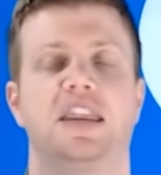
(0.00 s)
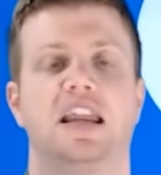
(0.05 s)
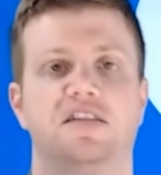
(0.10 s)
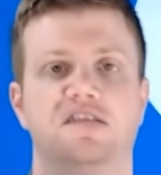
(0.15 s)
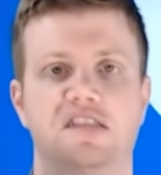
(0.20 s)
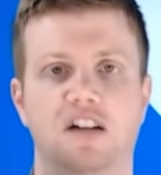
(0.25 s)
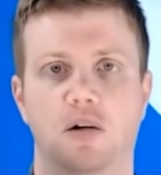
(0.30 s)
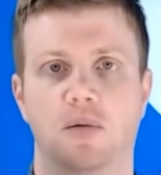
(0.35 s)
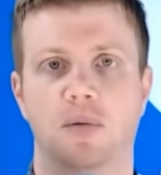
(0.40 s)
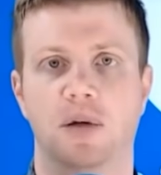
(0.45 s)

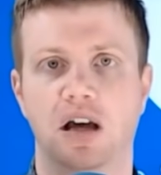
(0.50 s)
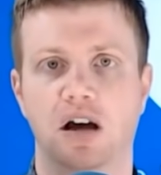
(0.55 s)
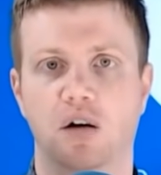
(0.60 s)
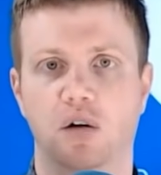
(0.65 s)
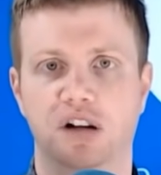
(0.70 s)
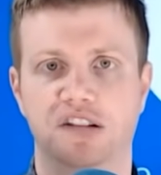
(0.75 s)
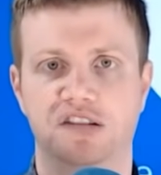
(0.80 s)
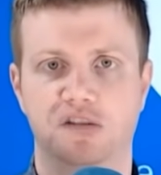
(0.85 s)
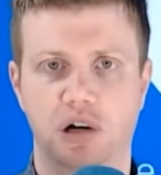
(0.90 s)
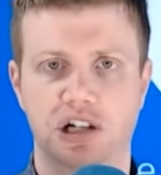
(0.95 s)
So
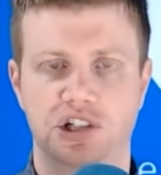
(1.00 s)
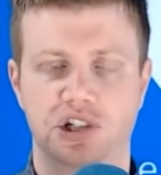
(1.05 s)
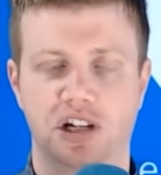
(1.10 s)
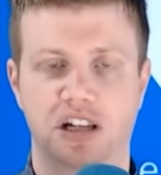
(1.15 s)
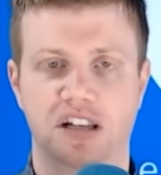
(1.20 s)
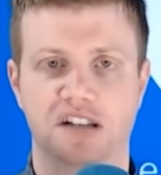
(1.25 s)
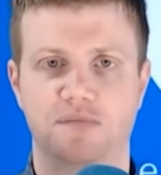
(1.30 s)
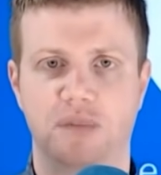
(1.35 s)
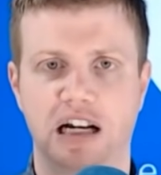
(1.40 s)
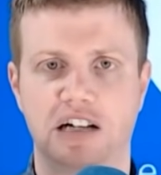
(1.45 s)
his question
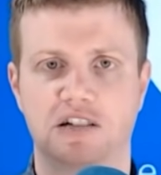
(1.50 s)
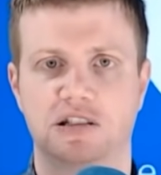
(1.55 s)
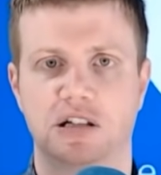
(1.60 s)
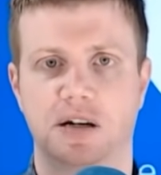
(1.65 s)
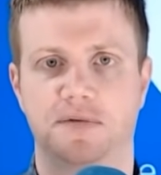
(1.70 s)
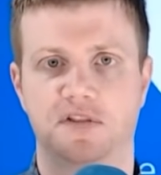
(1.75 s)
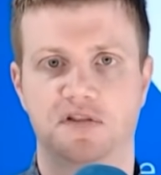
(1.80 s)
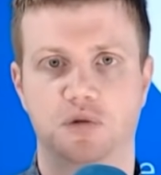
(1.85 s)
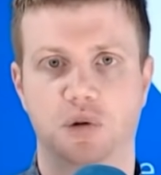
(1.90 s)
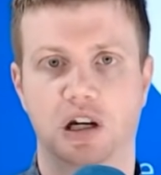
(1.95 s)
is,
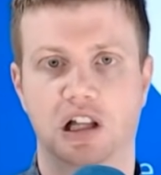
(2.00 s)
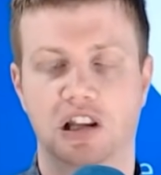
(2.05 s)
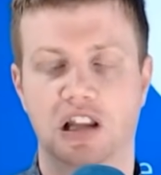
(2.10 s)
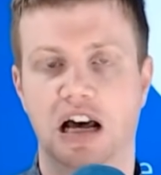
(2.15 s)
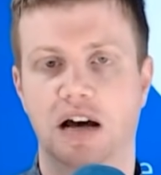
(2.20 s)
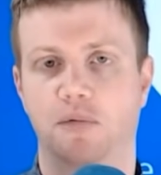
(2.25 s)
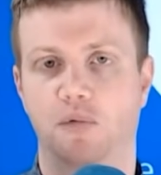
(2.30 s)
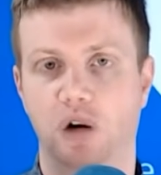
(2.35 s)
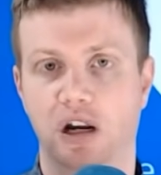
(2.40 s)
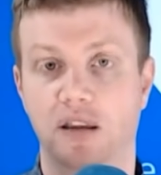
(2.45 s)
Microsoft is doing a
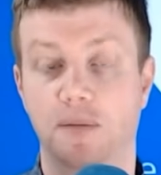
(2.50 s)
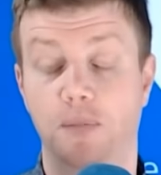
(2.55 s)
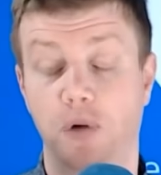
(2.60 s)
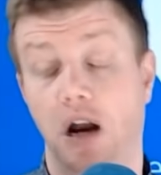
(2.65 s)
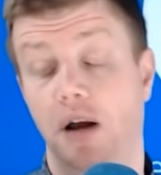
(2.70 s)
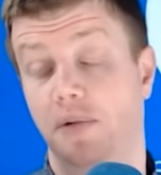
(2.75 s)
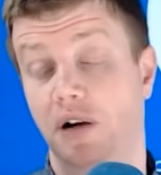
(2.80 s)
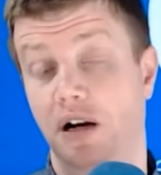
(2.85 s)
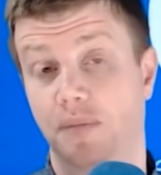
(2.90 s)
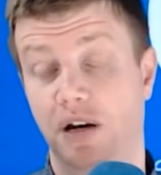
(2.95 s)
lot. One of the
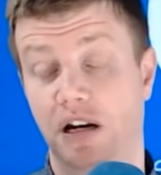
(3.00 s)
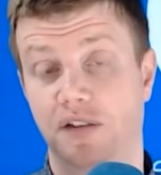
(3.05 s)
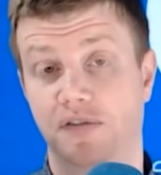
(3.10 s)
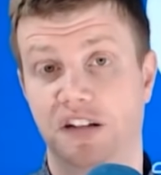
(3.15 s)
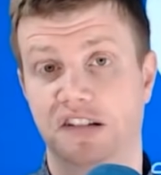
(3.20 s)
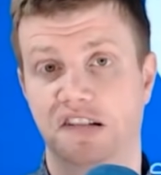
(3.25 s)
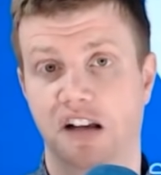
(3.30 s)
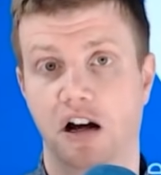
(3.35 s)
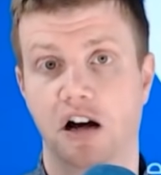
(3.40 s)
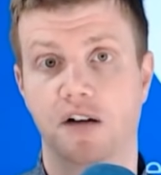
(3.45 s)
primary
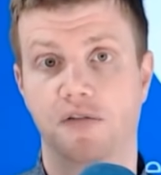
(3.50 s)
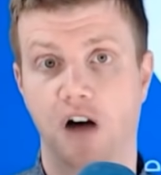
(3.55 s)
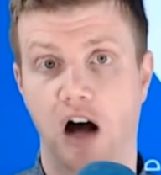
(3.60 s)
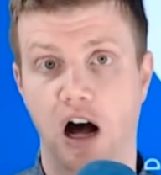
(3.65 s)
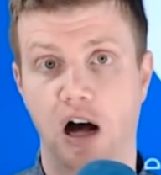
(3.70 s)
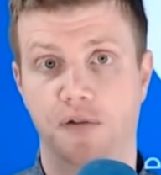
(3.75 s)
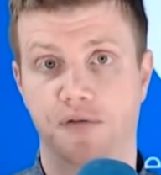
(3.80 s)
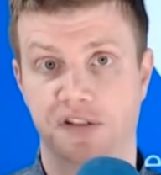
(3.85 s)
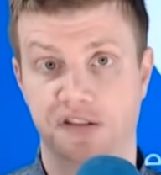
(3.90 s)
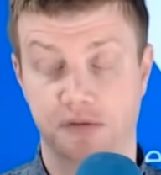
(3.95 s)
benefits of
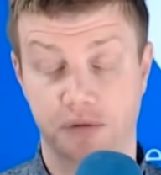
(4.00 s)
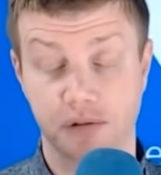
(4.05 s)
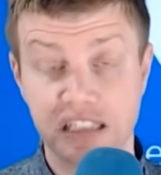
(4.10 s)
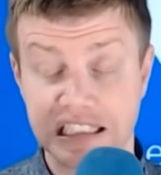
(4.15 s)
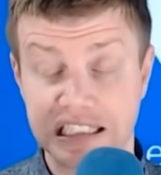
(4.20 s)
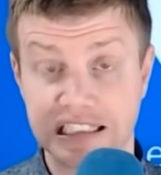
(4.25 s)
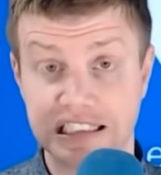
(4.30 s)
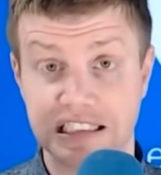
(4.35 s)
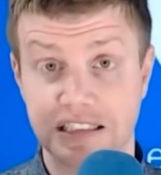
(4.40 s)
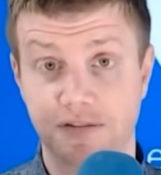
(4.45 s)
Office
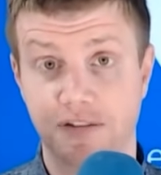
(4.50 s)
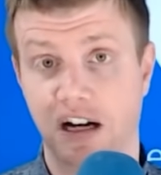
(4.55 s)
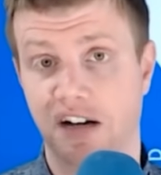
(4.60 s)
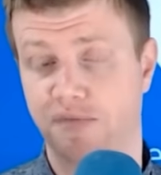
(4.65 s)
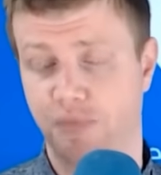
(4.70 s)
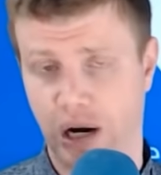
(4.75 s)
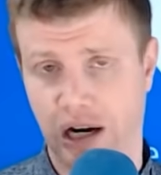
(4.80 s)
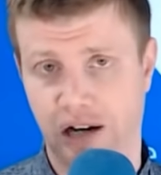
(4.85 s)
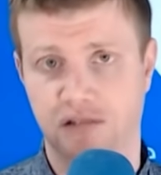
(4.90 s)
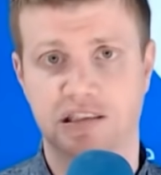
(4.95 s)
365,
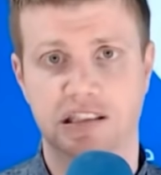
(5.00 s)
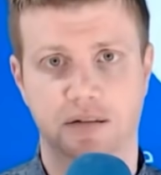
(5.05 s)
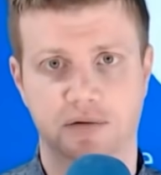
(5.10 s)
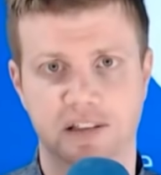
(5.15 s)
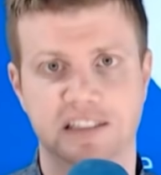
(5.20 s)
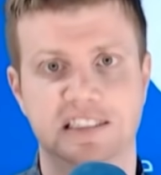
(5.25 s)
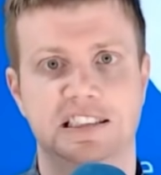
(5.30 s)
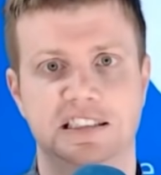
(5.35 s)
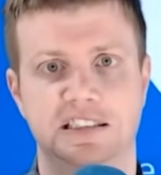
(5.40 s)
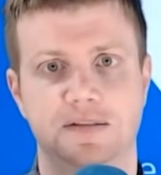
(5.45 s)
Microsoft
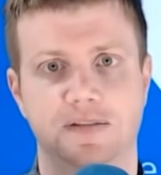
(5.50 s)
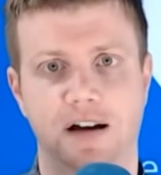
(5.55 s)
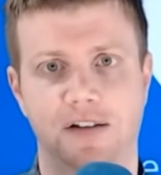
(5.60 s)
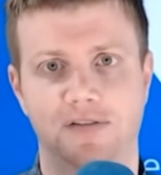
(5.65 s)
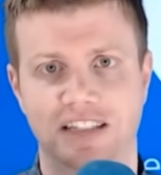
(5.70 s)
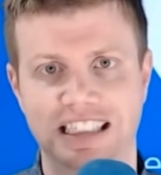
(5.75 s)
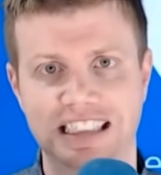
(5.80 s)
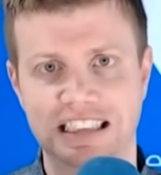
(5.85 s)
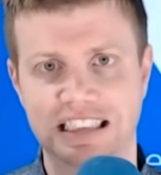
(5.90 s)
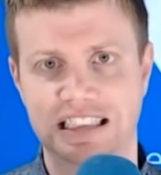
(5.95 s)
365,
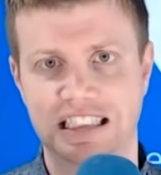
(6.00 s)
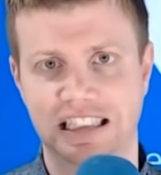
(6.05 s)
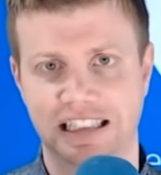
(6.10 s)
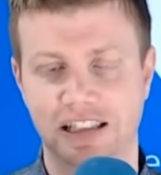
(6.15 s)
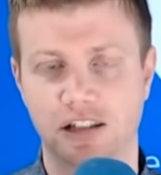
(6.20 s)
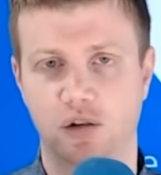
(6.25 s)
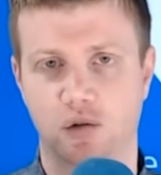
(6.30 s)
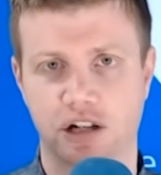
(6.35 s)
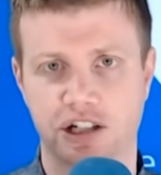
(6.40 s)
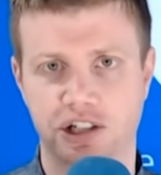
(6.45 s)
is the
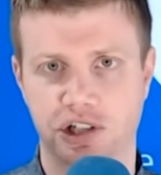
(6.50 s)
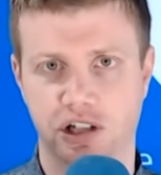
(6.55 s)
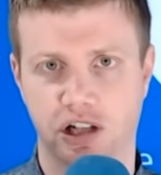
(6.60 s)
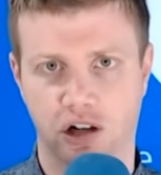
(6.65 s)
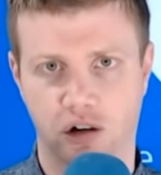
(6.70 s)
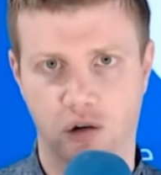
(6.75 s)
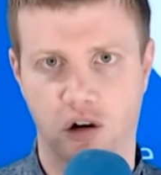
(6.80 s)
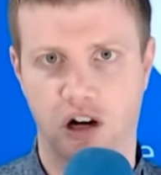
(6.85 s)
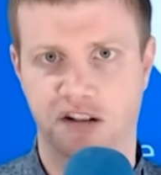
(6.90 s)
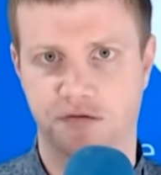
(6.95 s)
integration
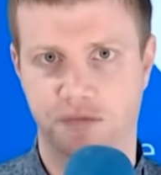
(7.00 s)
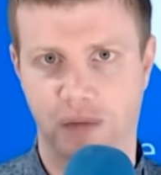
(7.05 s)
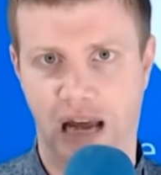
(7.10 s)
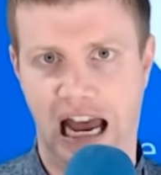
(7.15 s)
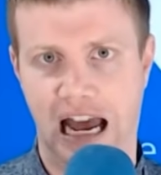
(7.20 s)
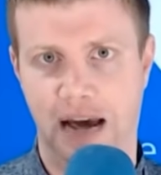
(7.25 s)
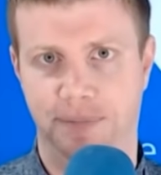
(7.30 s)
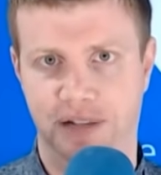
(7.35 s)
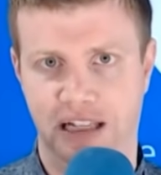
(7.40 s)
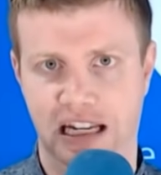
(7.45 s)
across
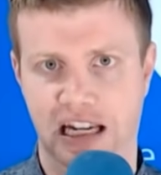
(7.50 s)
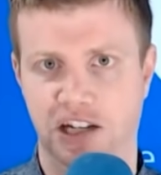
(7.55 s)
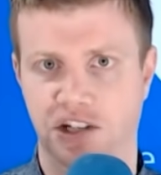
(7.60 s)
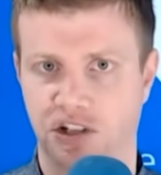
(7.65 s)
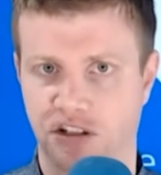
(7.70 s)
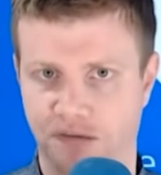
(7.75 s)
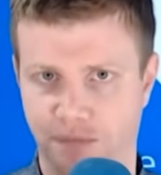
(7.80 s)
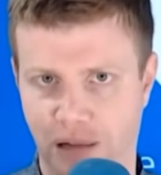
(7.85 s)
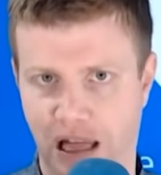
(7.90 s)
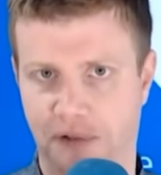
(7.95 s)

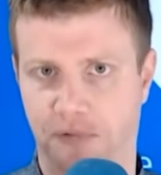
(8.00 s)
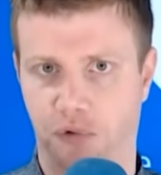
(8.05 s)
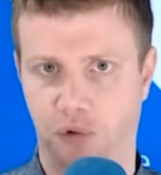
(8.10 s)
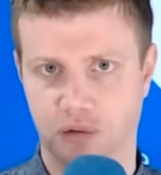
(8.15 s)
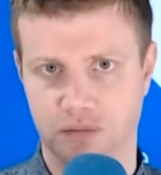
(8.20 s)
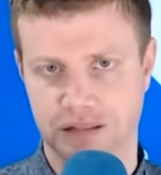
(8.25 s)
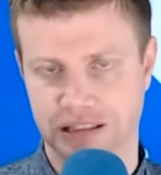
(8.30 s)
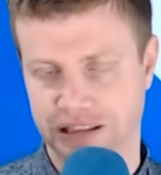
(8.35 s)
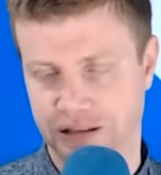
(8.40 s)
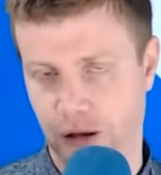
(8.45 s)
applications,
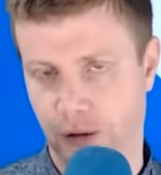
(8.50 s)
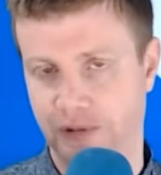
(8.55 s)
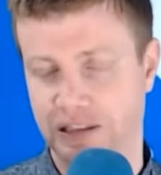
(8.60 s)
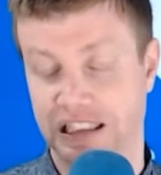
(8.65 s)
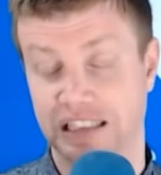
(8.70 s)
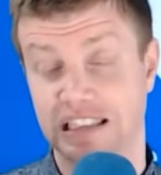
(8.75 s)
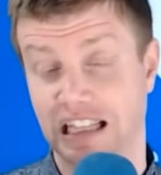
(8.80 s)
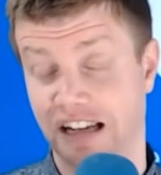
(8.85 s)
platforms, and services.